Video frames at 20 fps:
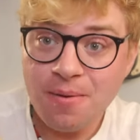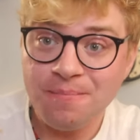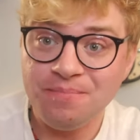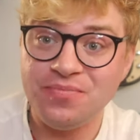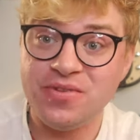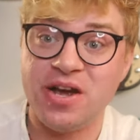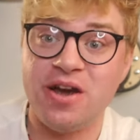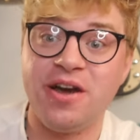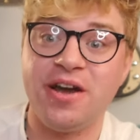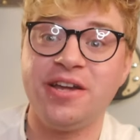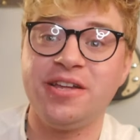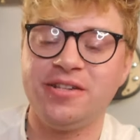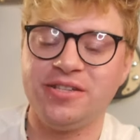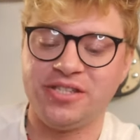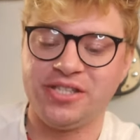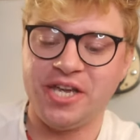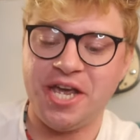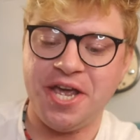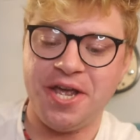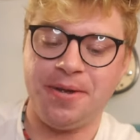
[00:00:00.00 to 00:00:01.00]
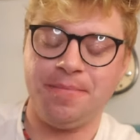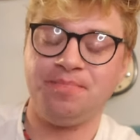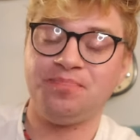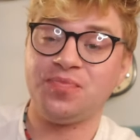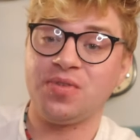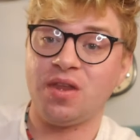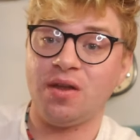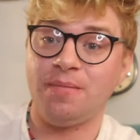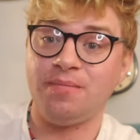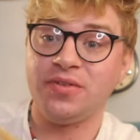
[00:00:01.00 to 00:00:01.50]
Now I can say
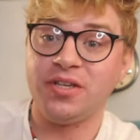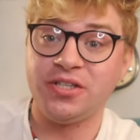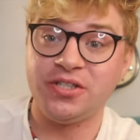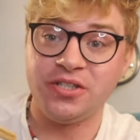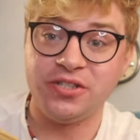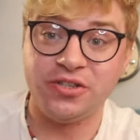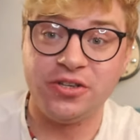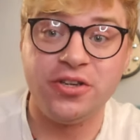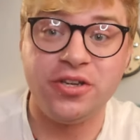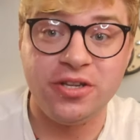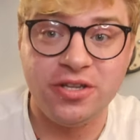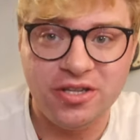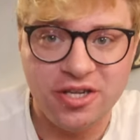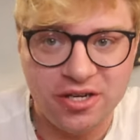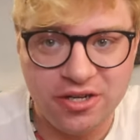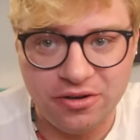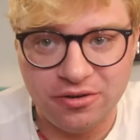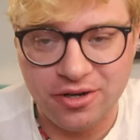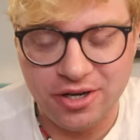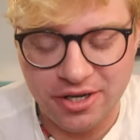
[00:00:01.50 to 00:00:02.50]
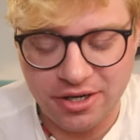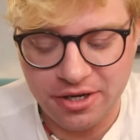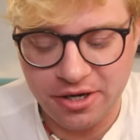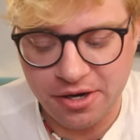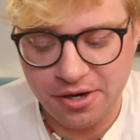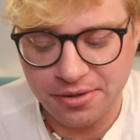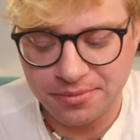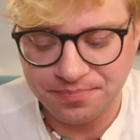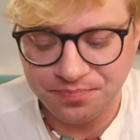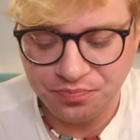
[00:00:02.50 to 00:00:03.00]
this is a good dinner right
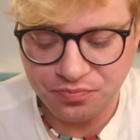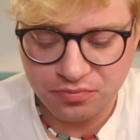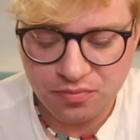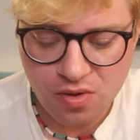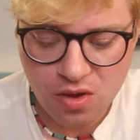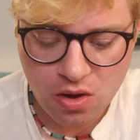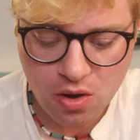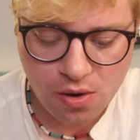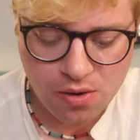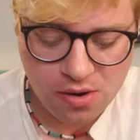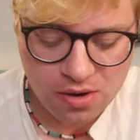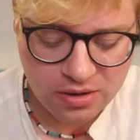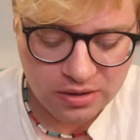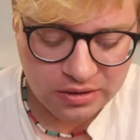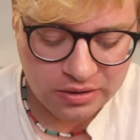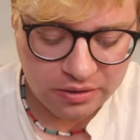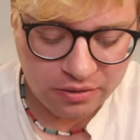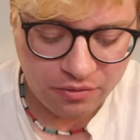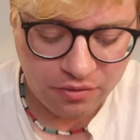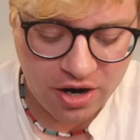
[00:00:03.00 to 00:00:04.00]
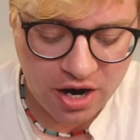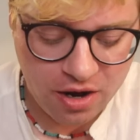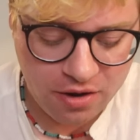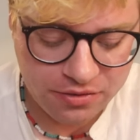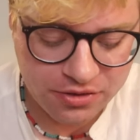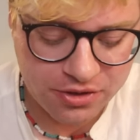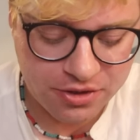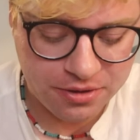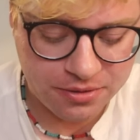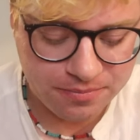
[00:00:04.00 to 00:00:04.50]
here.
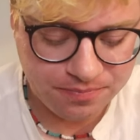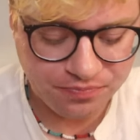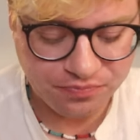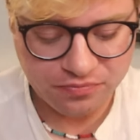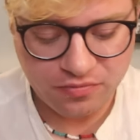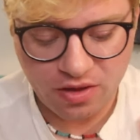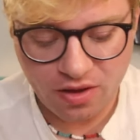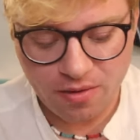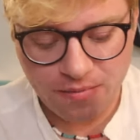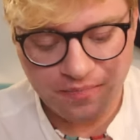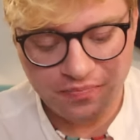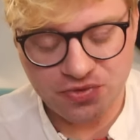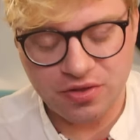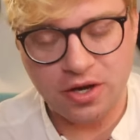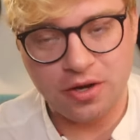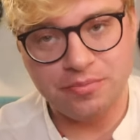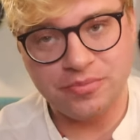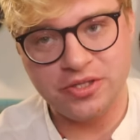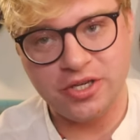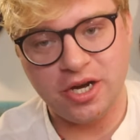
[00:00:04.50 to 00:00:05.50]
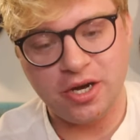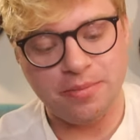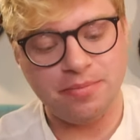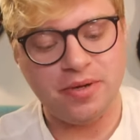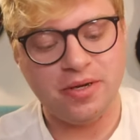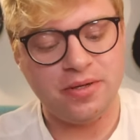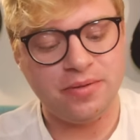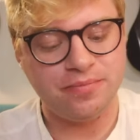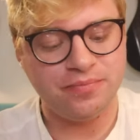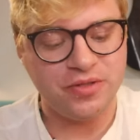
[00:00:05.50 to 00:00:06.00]
Ralph's, thumbs up.
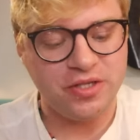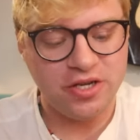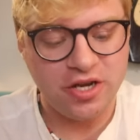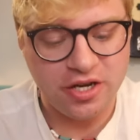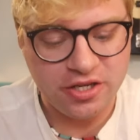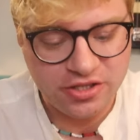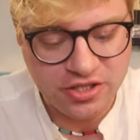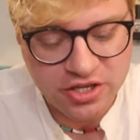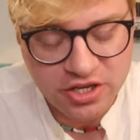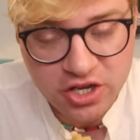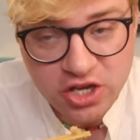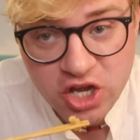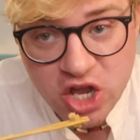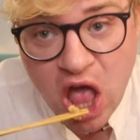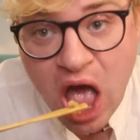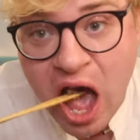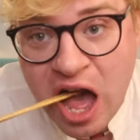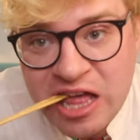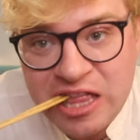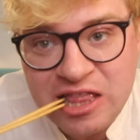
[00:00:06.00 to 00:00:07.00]
You guys did good.